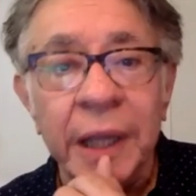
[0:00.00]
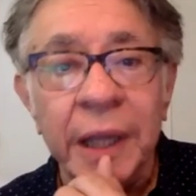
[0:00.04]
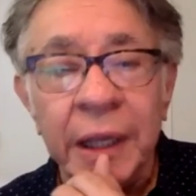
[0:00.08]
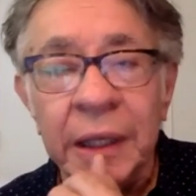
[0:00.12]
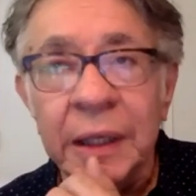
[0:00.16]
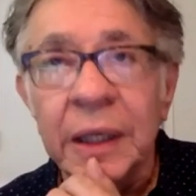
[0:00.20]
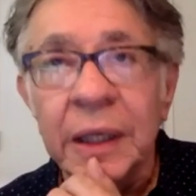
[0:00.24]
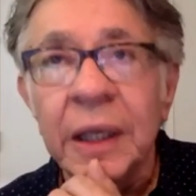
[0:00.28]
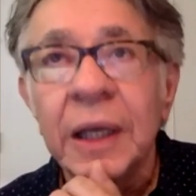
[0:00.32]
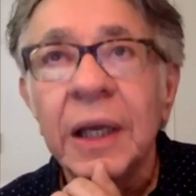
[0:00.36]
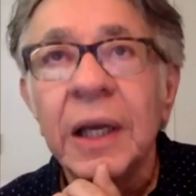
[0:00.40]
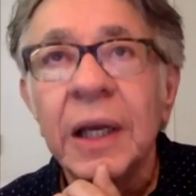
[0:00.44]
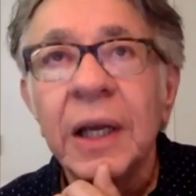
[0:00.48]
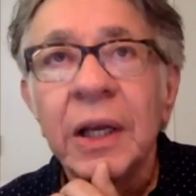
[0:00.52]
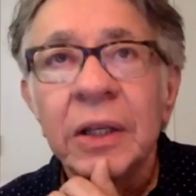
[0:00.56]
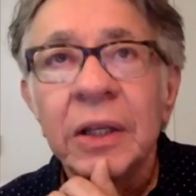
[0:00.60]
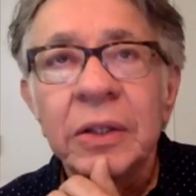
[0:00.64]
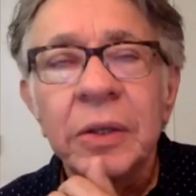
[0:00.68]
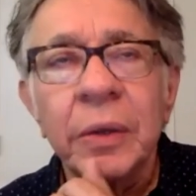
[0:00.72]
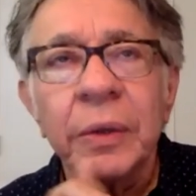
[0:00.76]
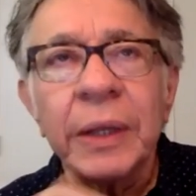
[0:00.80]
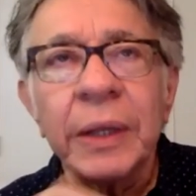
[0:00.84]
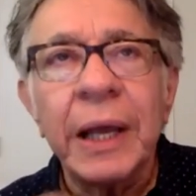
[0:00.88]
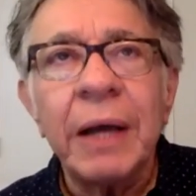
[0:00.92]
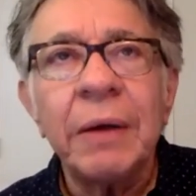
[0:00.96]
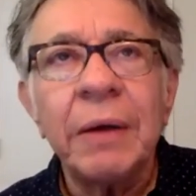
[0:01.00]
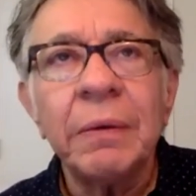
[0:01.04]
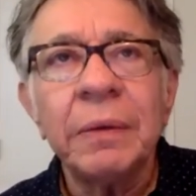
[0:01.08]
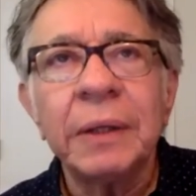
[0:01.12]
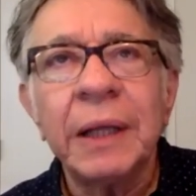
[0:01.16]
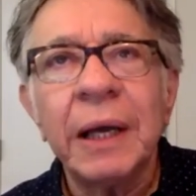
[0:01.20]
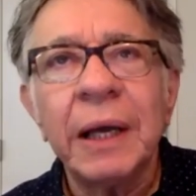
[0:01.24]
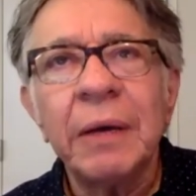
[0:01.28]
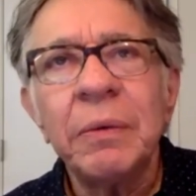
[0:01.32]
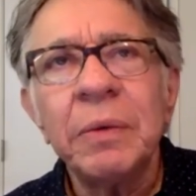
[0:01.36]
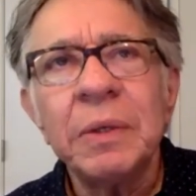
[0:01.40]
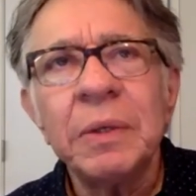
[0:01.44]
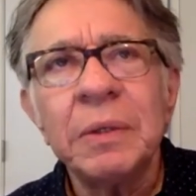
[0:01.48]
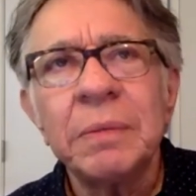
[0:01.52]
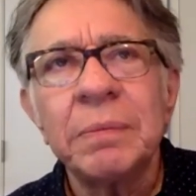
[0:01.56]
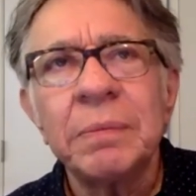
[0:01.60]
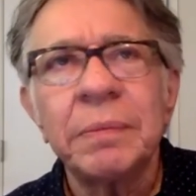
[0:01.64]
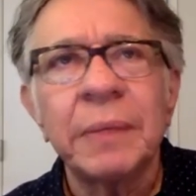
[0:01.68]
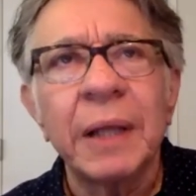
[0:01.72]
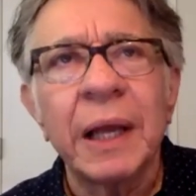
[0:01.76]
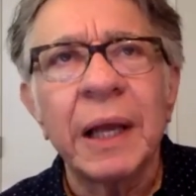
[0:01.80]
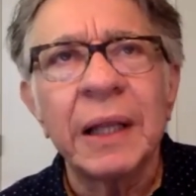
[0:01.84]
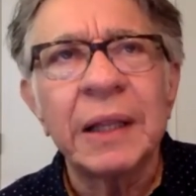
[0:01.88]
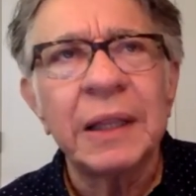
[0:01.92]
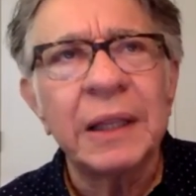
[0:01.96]
And so that that was,
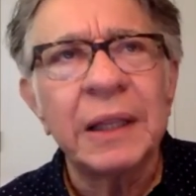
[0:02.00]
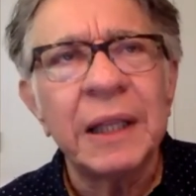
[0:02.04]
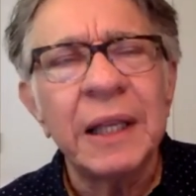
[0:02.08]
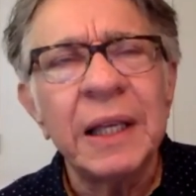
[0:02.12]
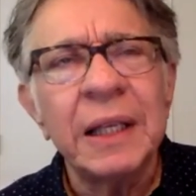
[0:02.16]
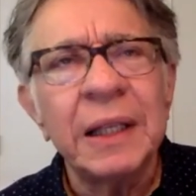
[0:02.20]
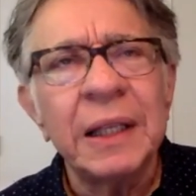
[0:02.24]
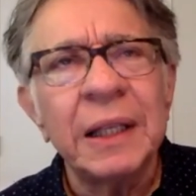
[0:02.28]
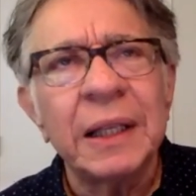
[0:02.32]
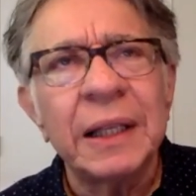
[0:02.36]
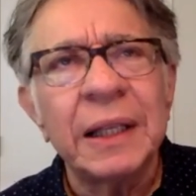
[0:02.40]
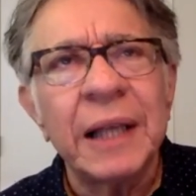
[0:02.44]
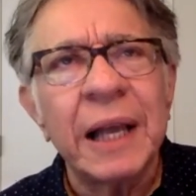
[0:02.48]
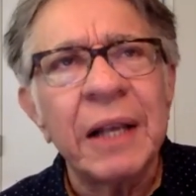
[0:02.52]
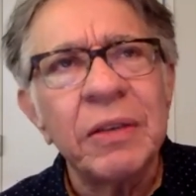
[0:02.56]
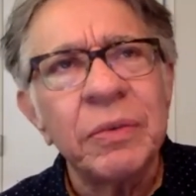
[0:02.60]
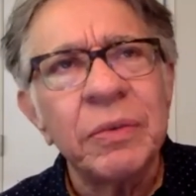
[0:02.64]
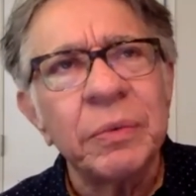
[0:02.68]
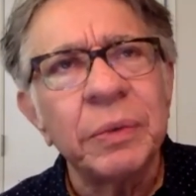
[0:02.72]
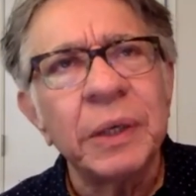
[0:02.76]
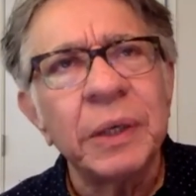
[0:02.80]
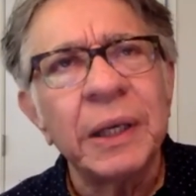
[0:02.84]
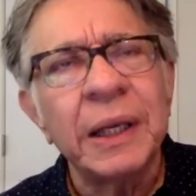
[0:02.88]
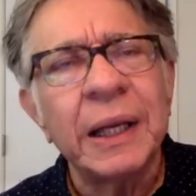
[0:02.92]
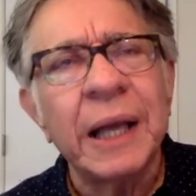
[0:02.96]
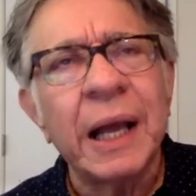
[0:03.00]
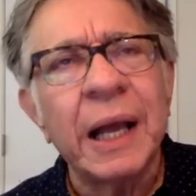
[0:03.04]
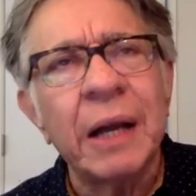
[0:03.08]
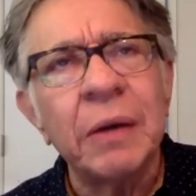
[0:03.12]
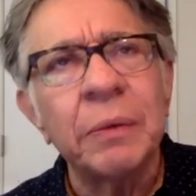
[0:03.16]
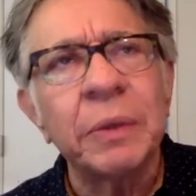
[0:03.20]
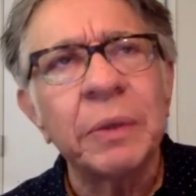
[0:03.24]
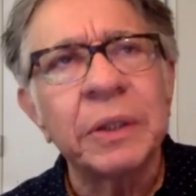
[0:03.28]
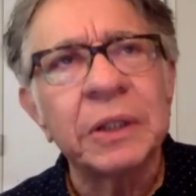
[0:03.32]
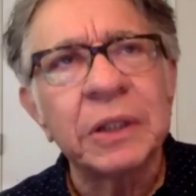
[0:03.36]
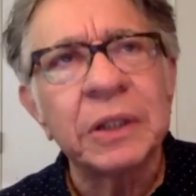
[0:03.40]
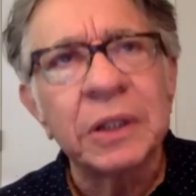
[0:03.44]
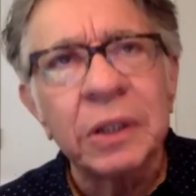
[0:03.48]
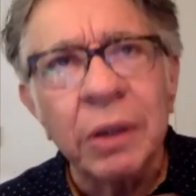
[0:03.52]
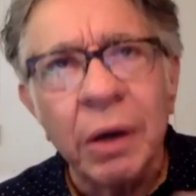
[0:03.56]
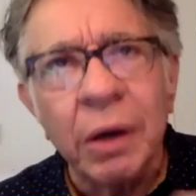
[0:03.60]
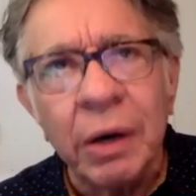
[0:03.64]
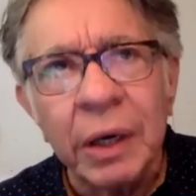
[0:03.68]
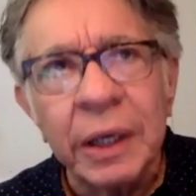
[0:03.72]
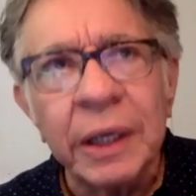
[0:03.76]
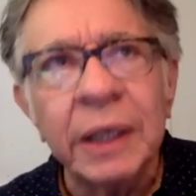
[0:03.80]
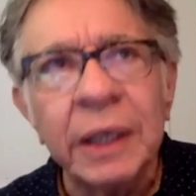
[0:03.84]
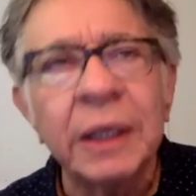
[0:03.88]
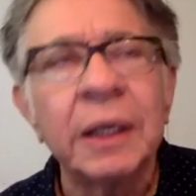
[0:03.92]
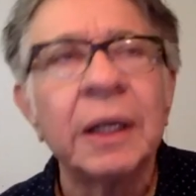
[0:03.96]
I think, that's really kind of what
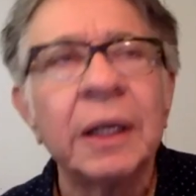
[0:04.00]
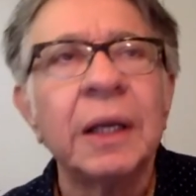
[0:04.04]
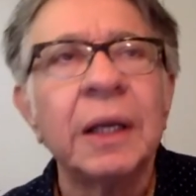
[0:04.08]
started